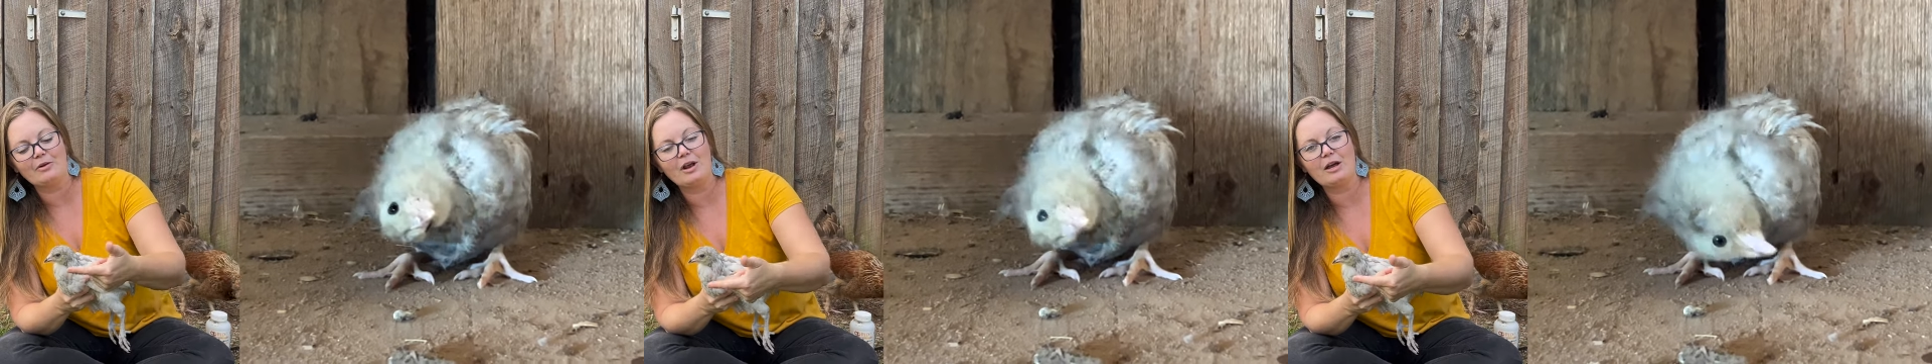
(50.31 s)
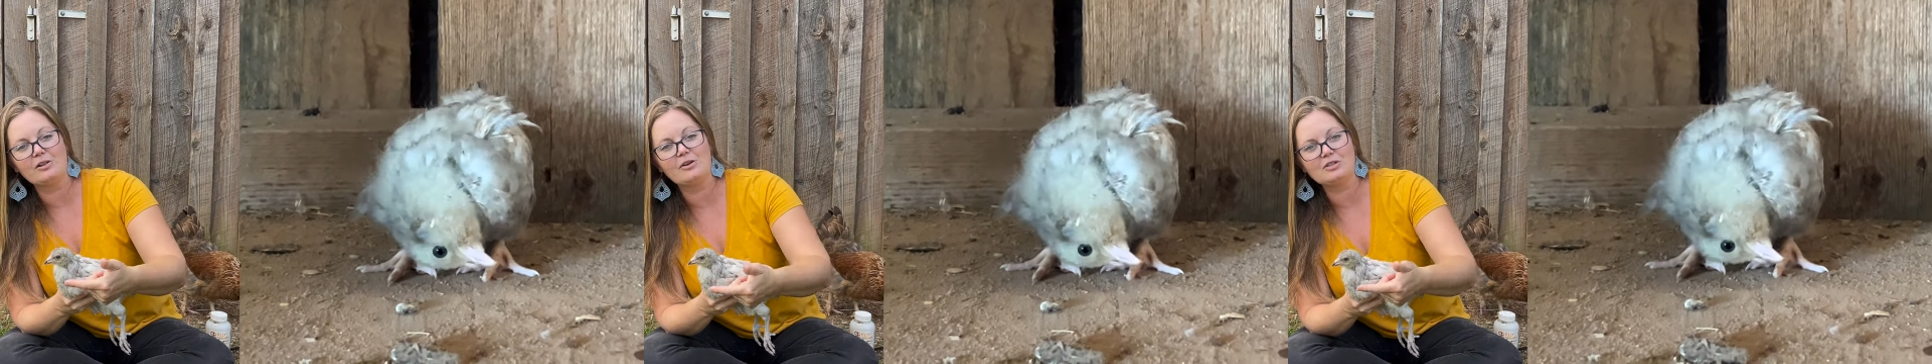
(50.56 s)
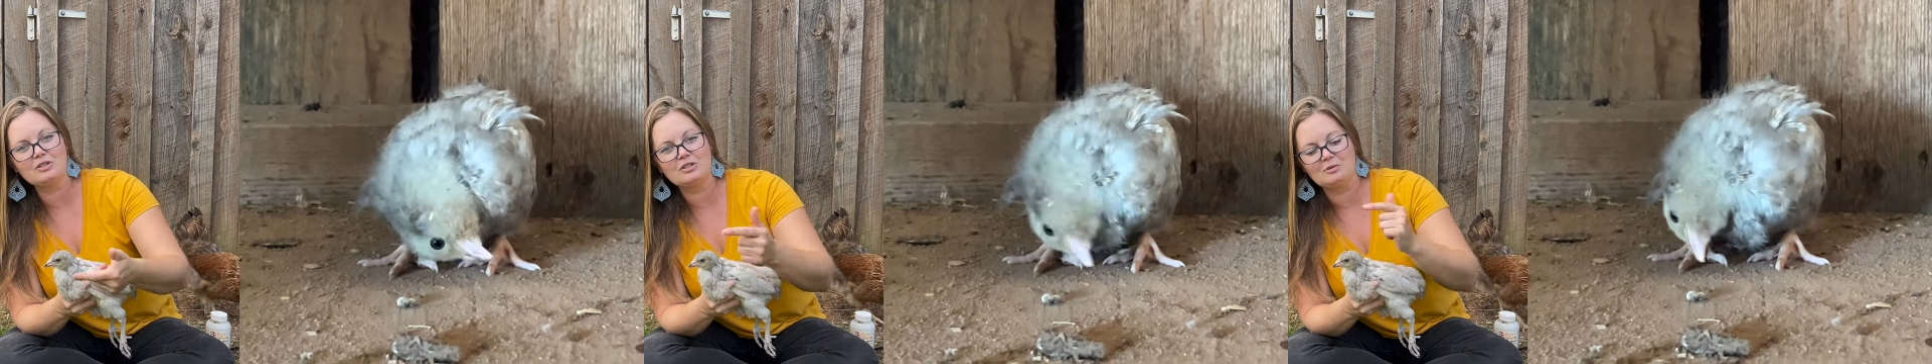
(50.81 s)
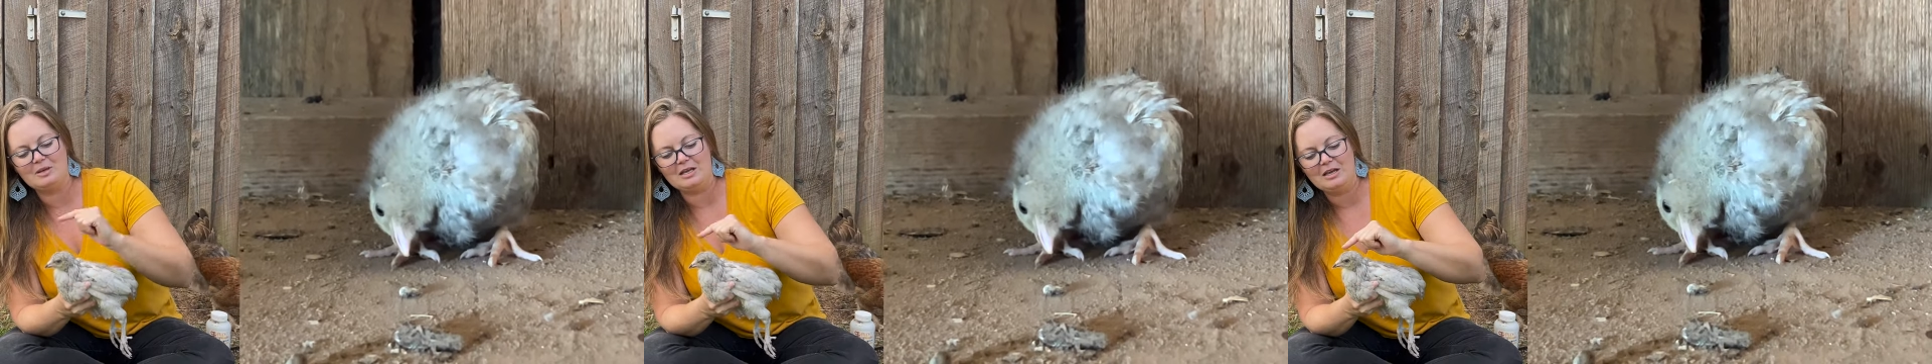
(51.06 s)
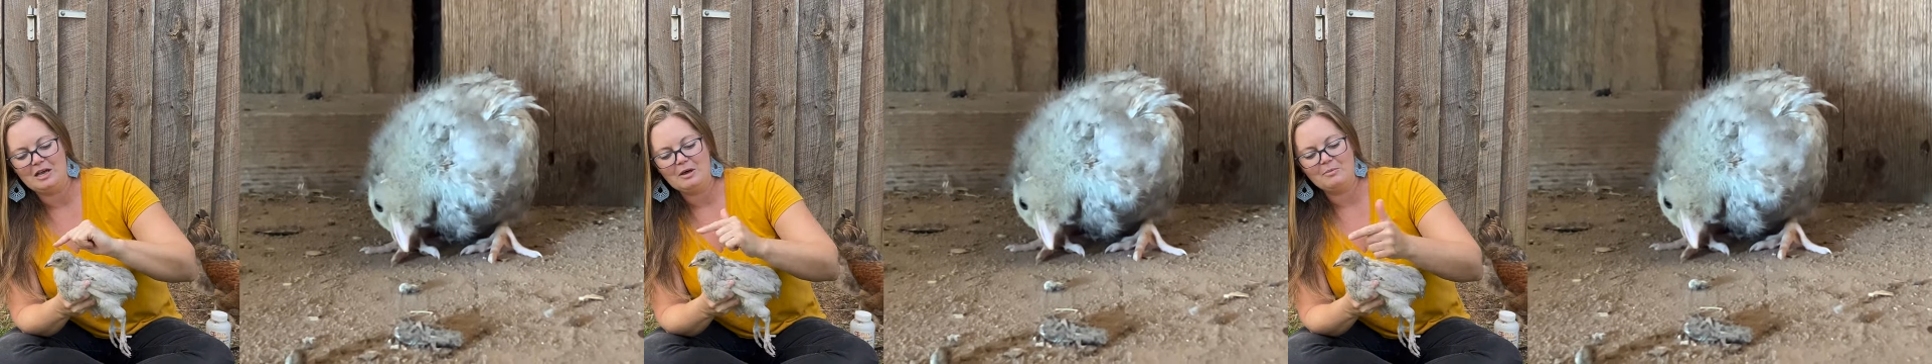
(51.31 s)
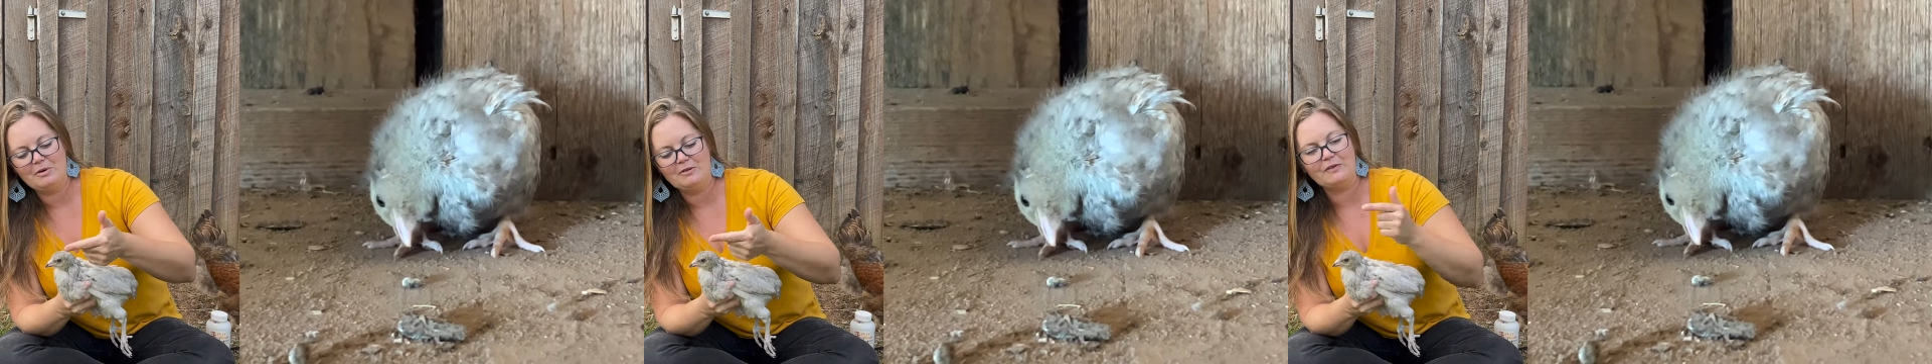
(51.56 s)
not closest to me,
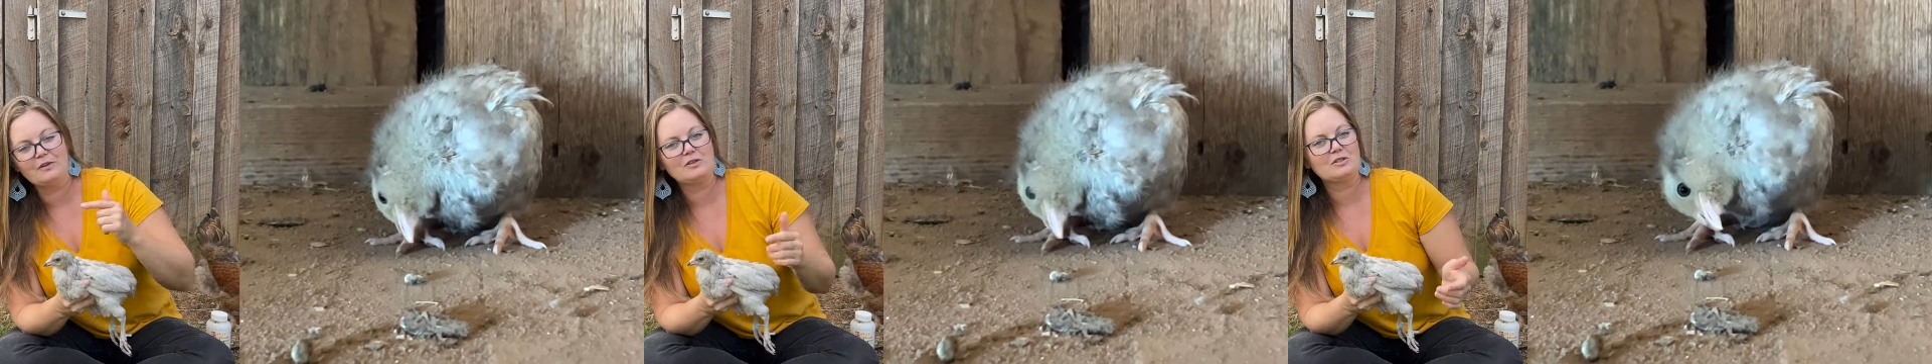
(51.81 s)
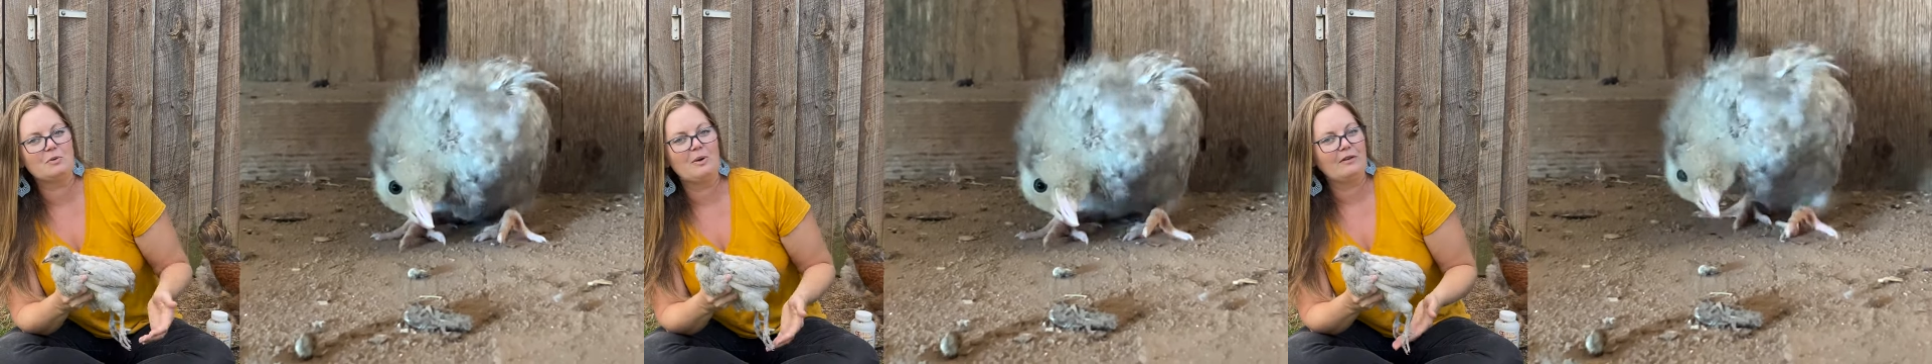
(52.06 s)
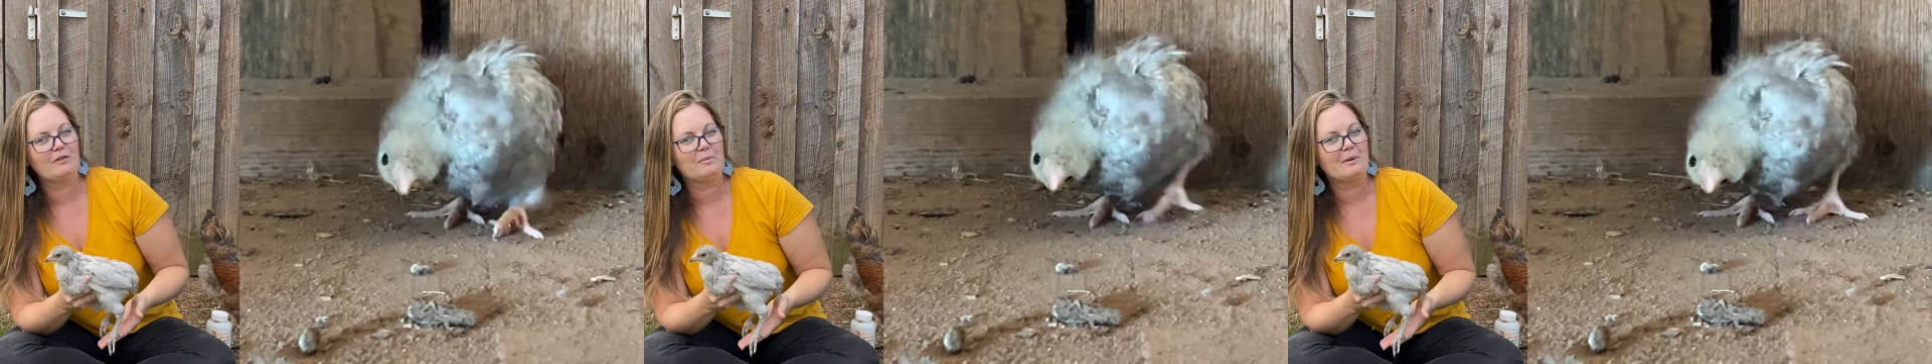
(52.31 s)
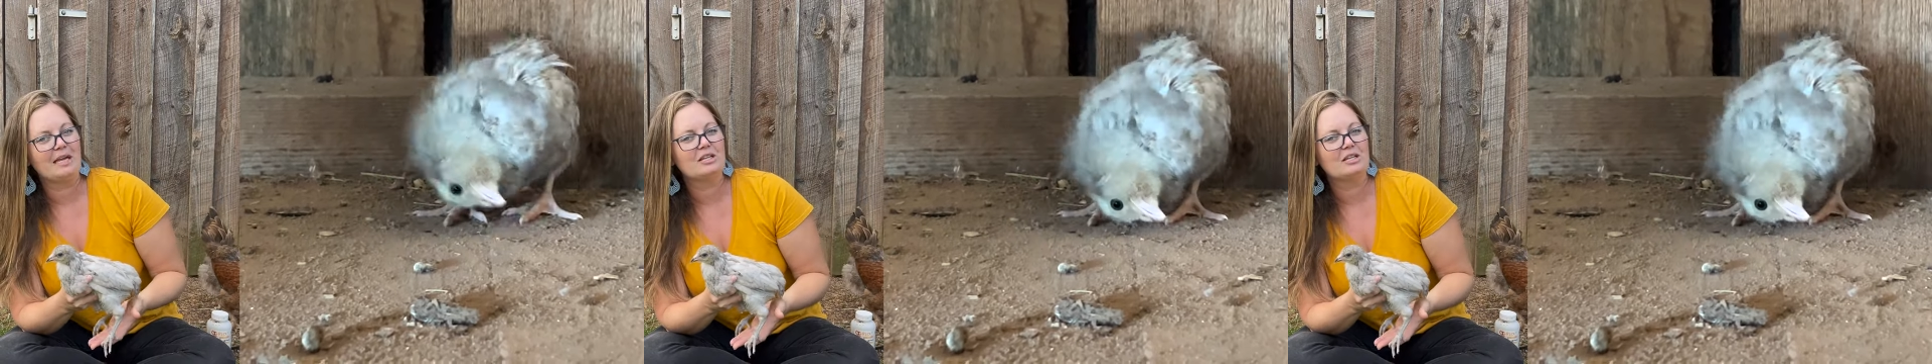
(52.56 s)
but furthest away from me.